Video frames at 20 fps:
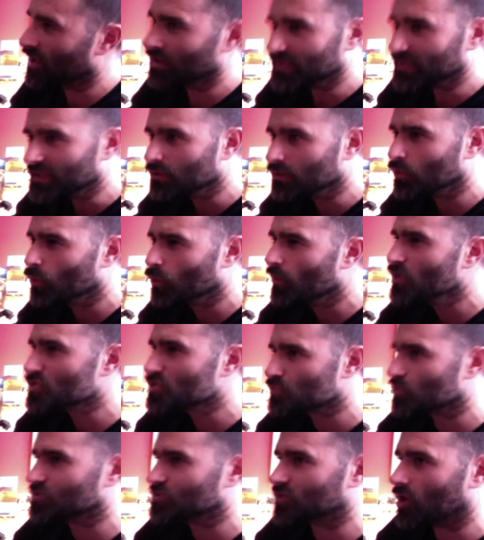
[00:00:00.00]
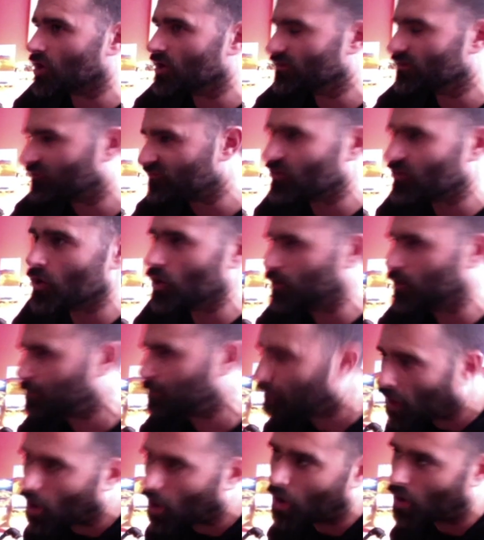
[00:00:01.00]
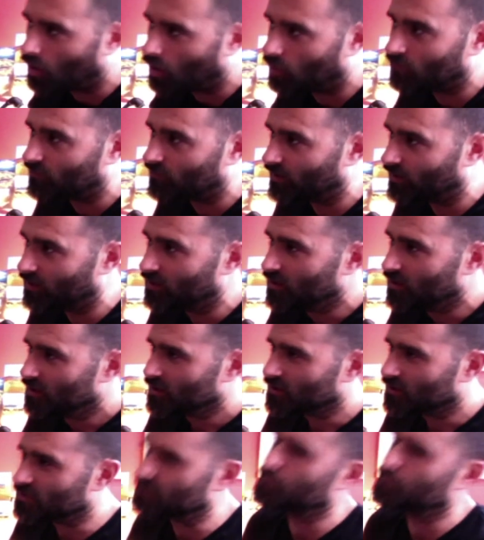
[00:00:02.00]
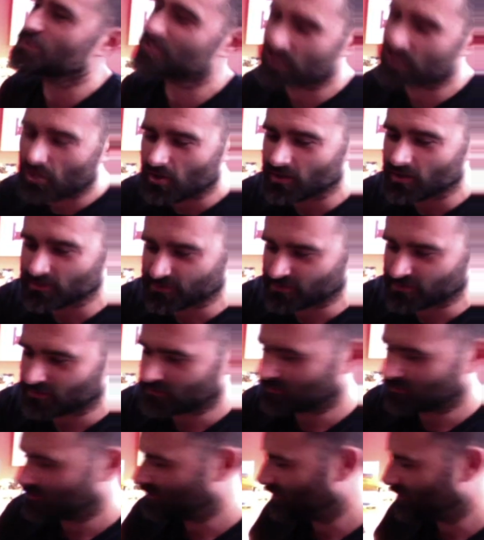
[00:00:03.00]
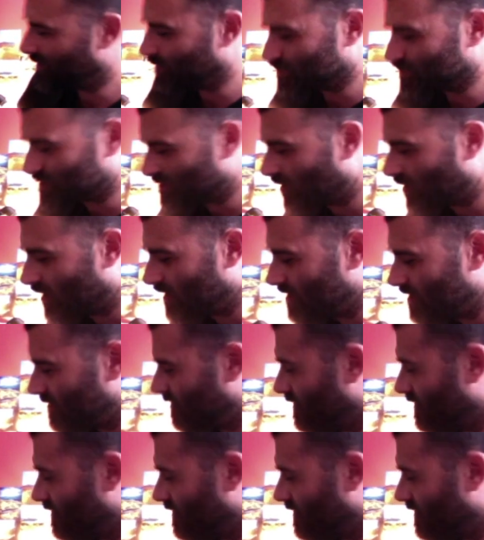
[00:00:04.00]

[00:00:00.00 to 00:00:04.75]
And it almost was like the third part of it, because we started, it was night,